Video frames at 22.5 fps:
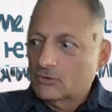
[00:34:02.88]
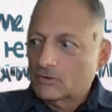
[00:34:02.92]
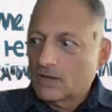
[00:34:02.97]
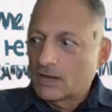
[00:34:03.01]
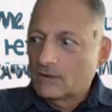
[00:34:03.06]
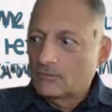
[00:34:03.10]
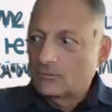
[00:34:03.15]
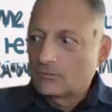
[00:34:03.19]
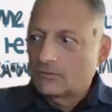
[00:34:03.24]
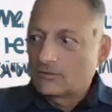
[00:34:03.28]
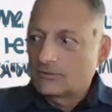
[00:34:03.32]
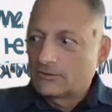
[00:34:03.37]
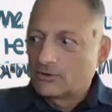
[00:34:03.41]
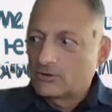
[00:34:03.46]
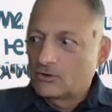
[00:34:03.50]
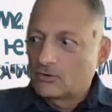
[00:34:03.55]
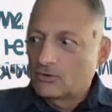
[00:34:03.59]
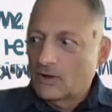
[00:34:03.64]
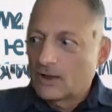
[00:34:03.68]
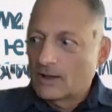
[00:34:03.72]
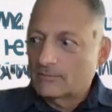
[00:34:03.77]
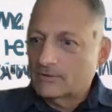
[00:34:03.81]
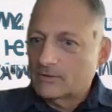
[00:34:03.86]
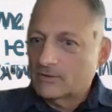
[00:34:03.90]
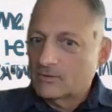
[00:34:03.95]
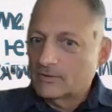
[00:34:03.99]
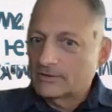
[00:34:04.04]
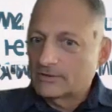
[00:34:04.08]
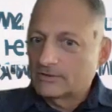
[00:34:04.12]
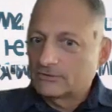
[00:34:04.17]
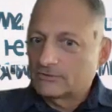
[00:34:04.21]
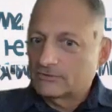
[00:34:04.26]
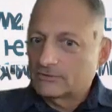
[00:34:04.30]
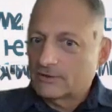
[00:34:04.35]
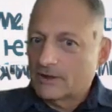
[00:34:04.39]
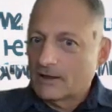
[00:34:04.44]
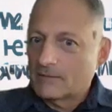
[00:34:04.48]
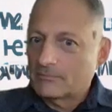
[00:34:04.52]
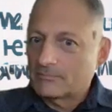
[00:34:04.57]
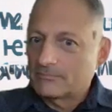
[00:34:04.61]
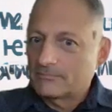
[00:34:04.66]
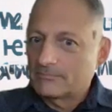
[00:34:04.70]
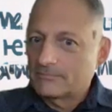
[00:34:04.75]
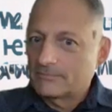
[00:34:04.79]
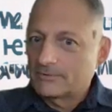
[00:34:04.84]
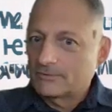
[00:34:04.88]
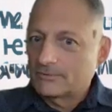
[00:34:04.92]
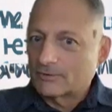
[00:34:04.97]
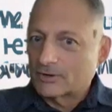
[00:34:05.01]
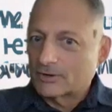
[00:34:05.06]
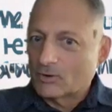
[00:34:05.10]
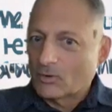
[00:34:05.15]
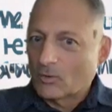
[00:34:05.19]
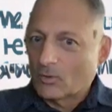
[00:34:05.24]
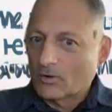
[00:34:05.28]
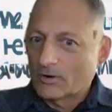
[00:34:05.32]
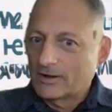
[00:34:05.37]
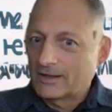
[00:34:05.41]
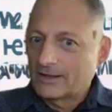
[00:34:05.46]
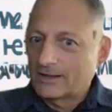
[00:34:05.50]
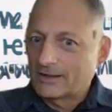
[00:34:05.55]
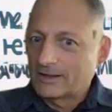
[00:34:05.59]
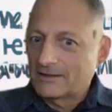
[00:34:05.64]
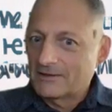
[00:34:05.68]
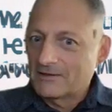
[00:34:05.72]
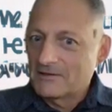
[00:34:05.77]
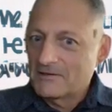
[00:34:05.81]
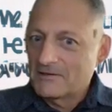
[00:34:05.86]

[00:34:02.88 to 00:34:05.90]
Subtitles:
okay with you, I'm going to stop the recording.